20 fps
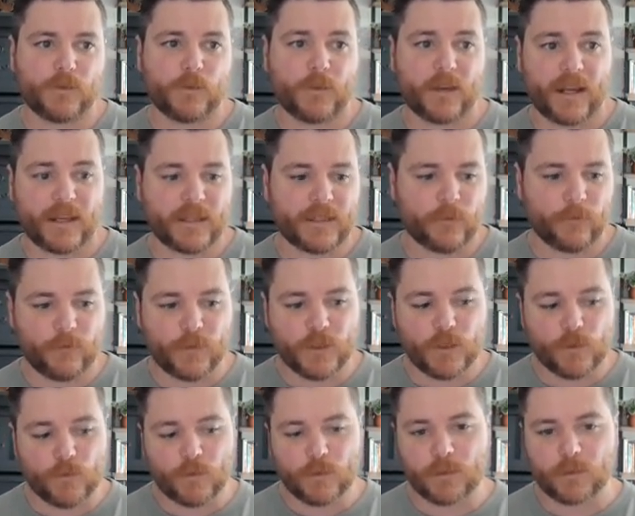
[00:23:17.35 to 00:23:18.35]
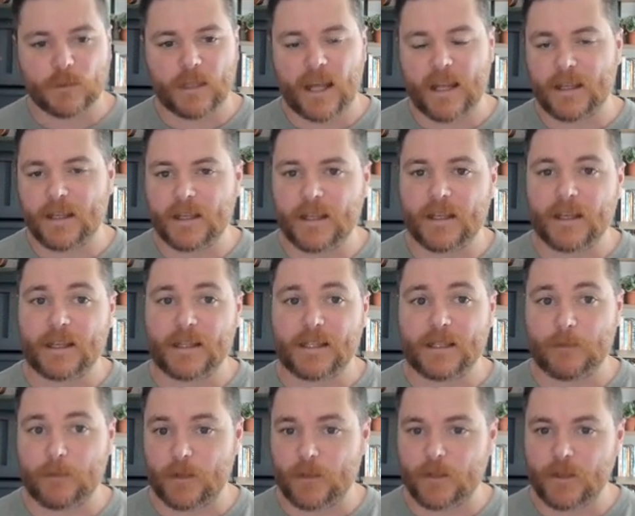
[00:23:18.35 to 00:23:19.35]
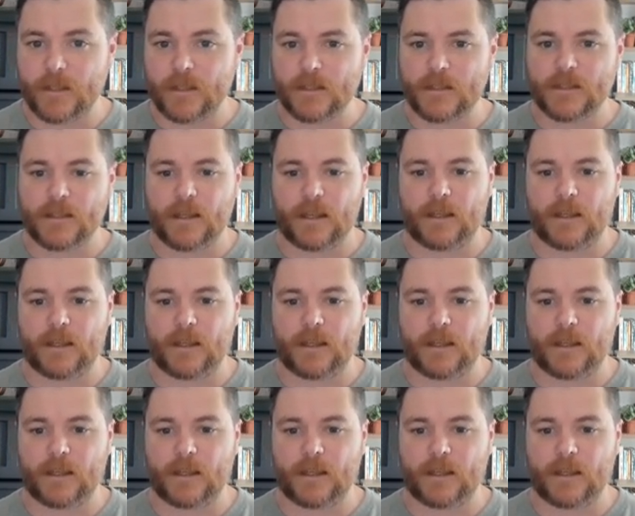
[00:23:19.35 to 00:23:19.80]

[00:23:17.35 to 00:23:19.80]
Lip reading: you a nice visual editing experience.